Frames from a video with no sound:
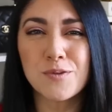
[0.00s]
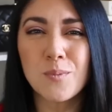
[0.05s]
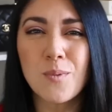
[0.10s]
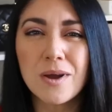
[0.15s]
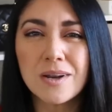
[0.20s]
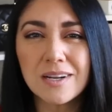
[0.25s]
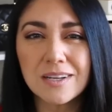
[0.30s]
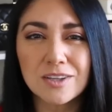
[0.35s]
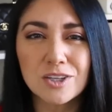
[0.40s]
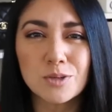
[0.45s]
you
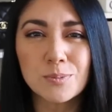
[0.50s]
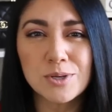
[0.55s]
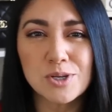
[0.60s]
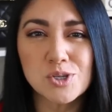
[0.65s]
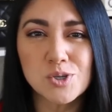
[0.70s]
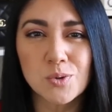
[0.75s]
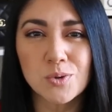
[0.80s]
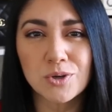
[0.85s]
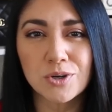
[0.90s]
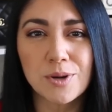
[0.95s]
want it a little bit
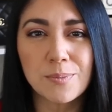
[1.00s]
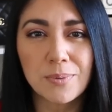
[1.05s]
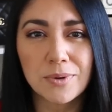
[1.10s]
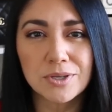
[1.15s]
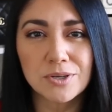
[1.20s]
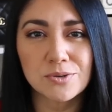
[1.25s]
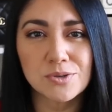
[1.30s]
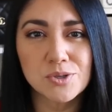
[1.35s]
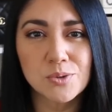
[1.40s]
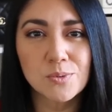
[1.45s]
shorter up on
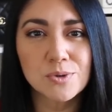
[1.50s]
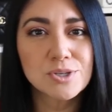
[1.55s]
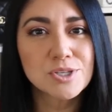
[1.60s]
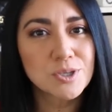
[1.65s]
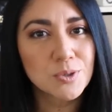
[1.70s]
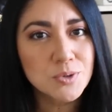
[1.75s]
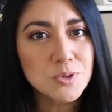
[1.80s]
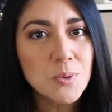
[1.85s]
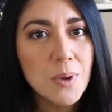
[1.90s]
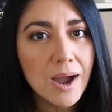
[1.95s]
your
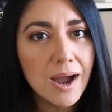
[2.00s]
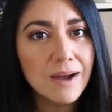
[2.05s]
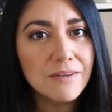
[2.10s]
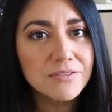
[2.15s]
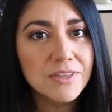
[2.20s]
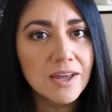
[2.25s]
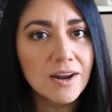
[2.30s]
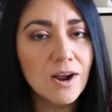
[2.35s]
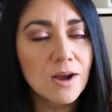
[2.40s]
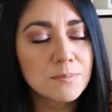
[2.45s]
torso, you have
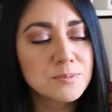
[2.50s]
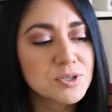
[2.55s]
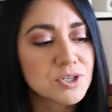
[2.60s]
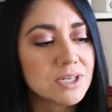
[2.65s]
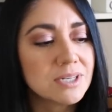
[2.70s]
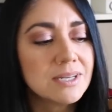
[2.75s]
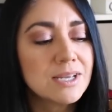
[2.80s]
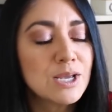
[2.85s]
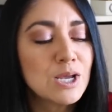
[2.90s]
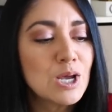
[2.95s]
that
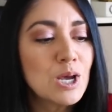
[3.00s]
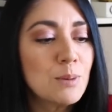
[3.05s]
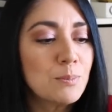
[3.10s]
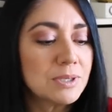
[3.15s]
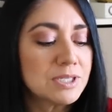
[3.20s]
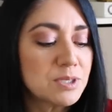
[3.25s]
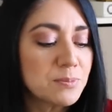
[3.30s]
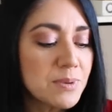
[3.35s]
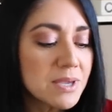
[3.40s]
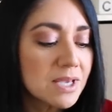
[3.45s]
option.
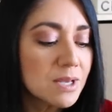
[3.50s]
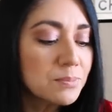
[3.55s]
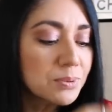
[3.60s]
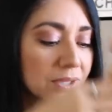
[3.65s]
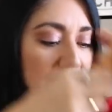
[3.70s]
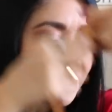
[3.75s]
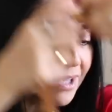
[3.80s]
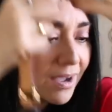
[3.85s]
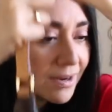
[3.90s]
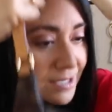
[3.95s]
But to be
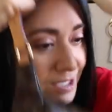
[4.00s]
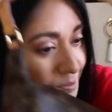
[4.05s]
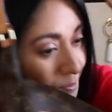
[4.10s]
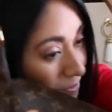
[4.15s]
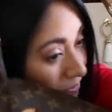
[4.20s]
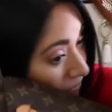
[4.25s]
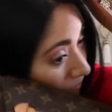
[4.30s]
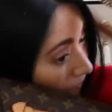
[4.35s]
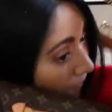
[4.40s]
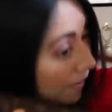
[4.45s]
completely honest
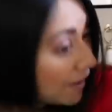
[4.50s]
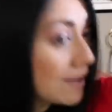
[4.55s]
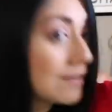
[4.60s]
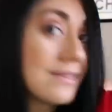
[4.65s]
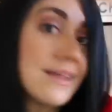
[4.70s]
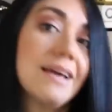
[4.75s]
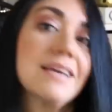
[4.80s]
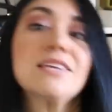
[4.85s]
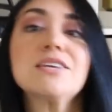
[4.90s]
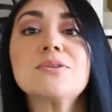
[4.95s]
with you, I
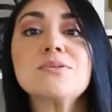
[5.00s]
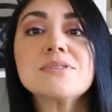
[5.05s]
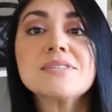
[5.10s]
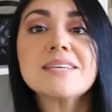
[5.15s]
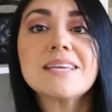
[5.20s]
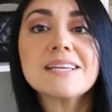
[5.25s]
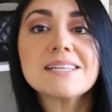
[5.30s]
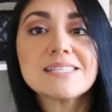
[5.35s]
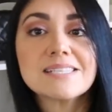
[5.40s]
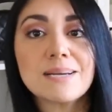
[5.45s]
like
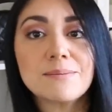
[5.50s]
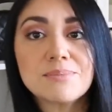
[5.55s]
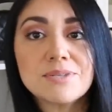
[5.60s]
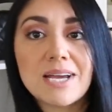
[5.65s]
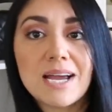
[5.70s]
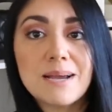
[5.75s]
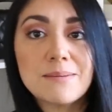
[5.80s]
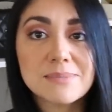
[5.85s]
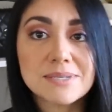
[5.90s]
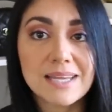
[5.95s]
using it
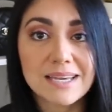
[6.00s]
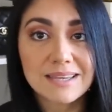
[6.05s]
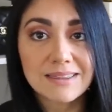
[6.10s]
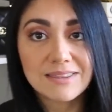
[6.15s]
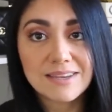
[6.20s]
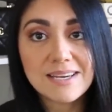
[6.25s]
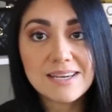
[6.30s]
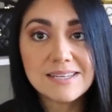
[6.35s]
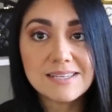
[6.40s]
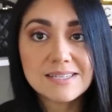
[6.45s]
sometimes like
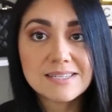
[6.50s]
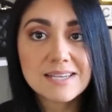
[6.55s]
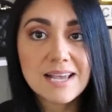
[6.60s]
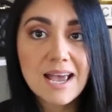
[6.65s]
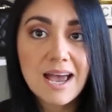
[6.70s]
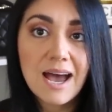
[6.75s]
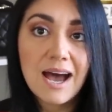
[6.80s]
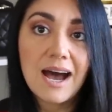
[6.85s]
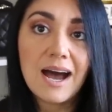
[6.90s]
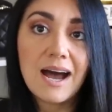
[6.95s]
this.
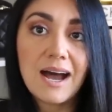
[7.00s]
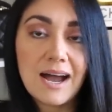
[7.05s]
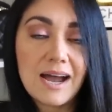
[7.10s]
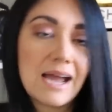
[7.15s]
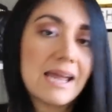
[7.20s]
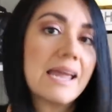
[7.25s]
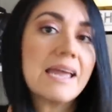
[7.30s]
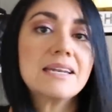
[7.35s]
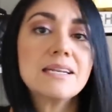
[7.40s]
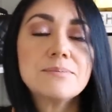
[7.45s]
Uh,
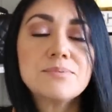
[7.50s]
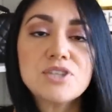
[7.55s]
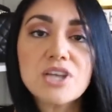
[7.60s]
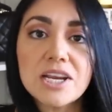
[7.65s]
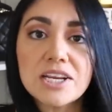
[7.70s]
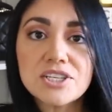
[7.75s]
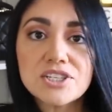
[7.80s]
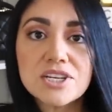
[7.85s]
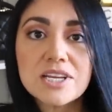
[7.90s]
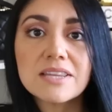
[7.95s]
I end up
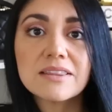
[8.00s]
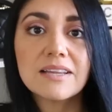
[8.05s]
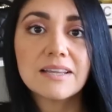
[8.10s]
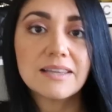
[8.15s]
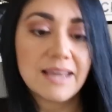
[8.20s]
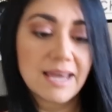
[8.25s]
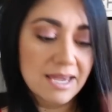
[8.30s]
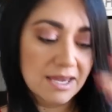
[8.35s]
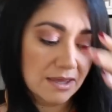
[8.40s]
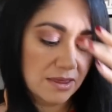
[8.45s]
changing the
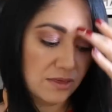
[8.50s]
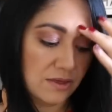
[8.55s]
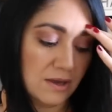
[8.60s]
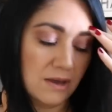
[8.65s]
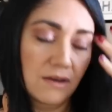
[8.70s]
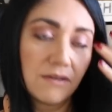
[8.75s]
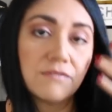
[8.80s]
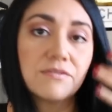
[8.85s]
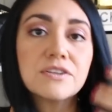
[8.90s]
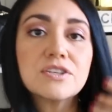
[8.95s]
length
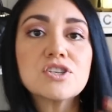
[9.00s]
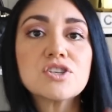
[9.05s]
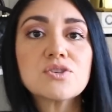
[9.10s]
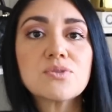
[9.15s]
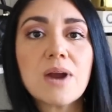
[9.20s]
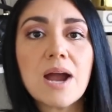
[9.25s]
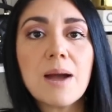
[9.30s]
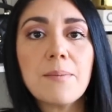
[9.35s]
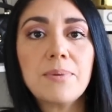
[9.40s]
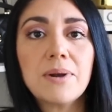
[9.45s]
of the
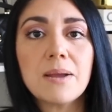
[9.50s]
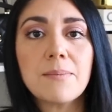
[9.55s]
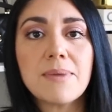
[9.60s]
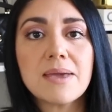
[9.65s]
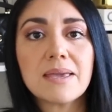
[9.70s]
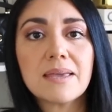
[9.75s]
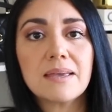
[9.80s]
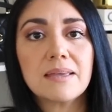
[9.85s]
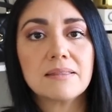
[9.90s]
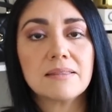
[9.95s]
strap and I
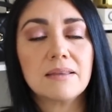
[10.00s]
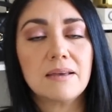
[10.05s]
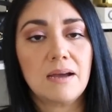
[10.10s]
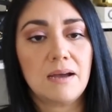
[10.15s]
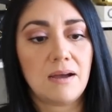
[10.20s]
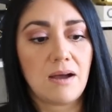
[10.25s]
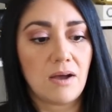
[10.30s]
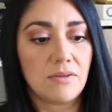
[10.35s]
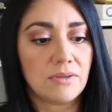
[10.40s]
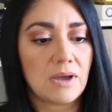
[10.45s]
make it, uh,
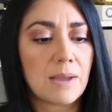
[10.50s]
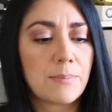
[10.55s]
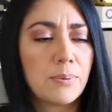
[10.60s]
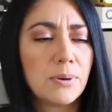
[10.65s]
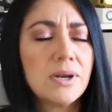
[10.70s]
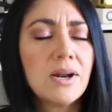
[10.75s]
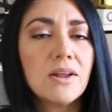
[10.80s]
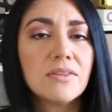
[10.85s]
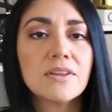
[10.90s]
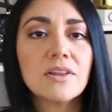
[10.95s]
on, I
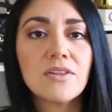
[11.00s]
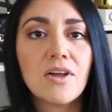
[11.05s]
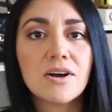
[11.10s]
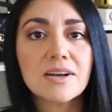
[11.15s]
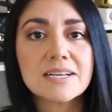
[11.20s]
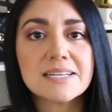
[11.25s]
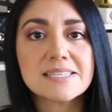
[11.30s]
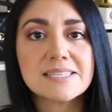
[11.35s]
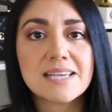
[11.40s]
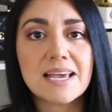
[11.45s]
put it on the
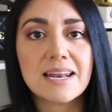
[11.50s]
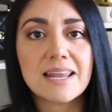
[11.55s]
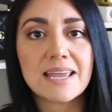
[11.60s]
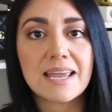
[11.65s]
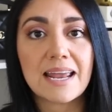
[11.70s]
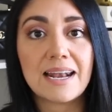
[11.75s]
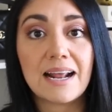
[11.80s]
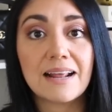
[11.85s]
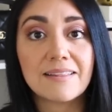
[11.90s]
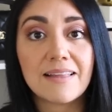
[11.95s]
longest setting
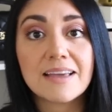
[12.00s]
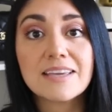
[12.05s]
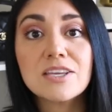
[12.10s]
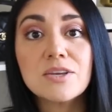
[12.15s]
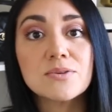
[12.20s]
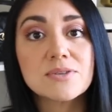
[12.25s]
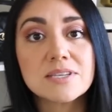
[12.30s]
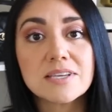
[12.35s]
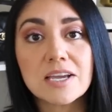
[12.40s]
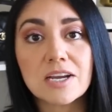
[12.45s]
and I like
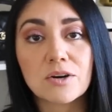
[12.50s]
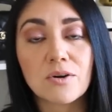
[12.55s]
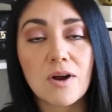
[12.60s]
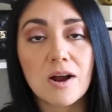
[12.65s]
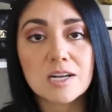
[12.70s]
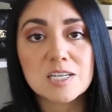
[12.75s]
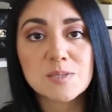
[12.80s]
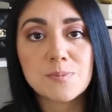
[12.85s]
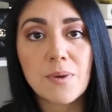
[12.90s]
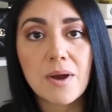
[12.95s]
using it
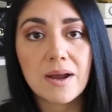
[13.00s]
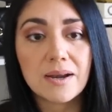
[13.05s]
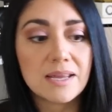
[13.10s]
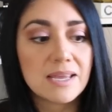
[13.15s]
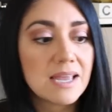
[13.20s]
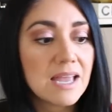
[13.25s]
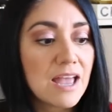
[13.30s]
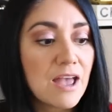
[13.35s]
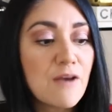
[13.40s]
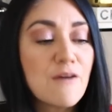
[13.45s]
crossbody